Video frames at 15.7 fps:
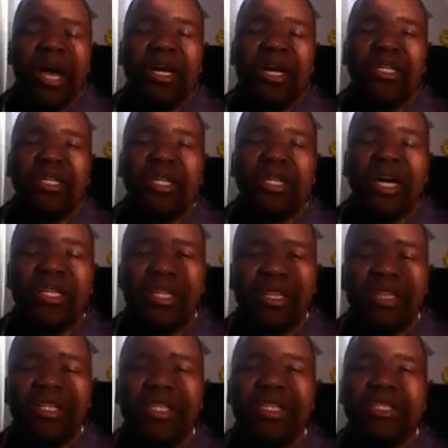And then the other
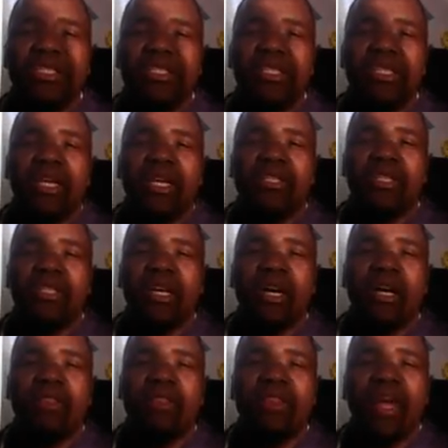thing is that
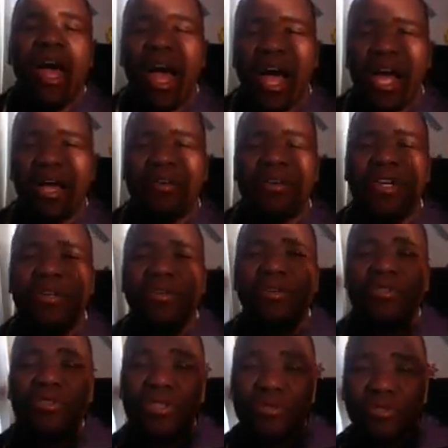they are really
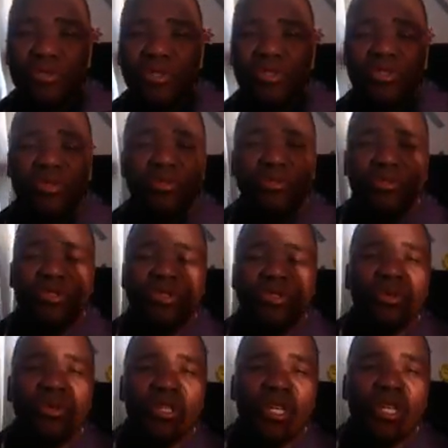going to give you the software. You're
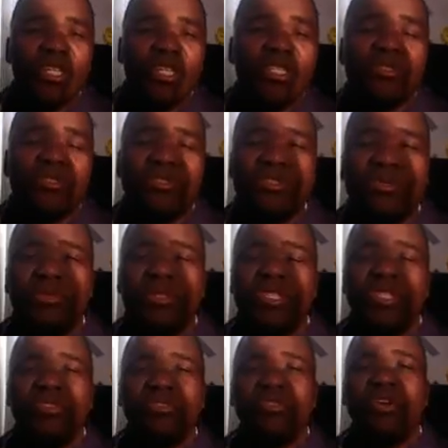going to get it. It's going to be
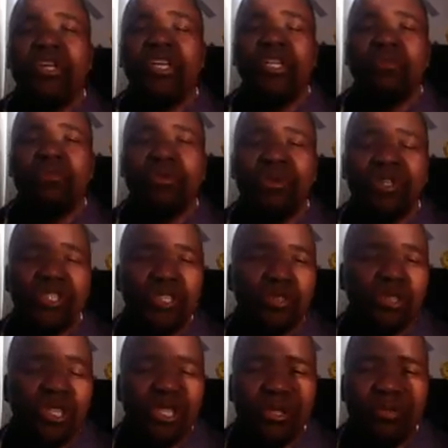sent to your inbox, to
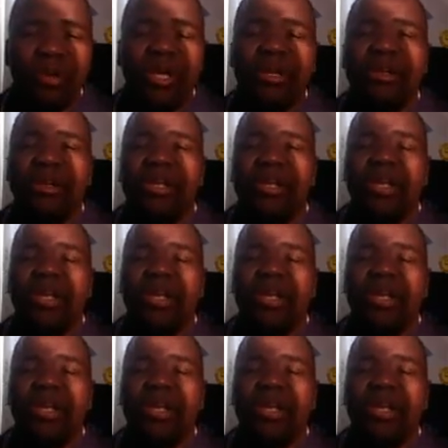your email.